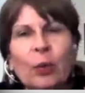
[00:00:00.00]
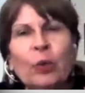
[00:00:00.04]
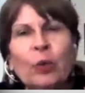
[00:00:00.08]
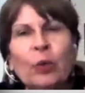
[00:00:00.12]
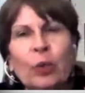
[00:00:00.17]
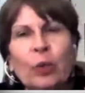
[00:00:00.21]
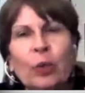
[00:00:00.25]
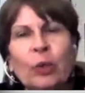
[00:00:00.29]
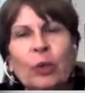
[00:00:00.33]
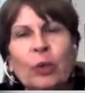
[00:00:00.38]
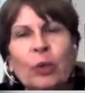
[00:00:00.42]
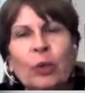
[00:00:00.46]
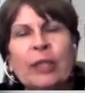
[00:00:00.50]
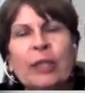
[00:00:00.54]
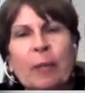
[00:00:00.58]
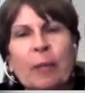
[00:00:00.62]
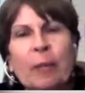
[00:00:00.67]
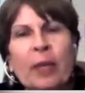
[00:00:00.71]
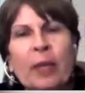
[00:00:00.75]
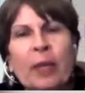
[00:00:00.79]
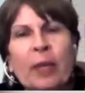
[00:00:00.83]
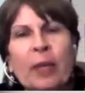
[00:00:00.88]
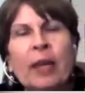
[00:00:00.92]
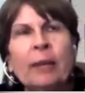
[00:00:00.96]
there's
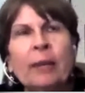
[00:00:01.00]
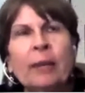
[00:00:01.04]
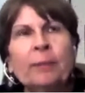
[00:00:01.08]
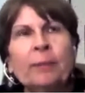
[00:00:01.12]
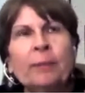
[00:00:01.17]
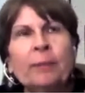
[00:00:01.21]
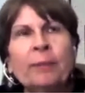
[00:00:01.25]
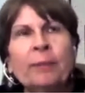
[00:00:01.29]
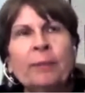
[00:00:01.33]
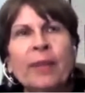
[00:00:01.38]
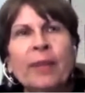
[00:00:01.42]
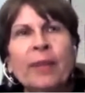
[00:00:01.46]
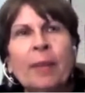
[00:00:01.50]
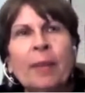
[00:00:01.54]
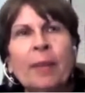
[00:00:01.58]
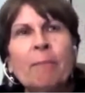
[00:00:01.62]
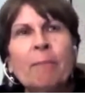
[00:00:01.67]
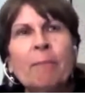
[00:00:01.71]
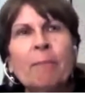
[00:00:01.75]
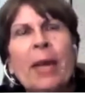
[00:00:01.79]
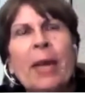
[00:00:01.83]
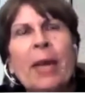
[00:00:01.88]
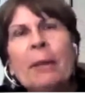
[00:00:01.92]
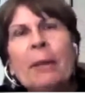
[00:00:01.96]
something,
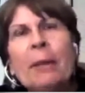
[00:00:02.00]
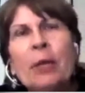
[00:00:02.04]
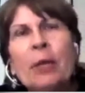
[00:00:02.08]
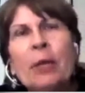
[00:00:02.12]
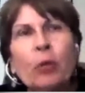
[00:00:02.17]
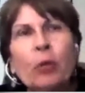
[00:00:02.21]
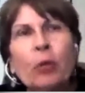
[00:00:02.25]
maybe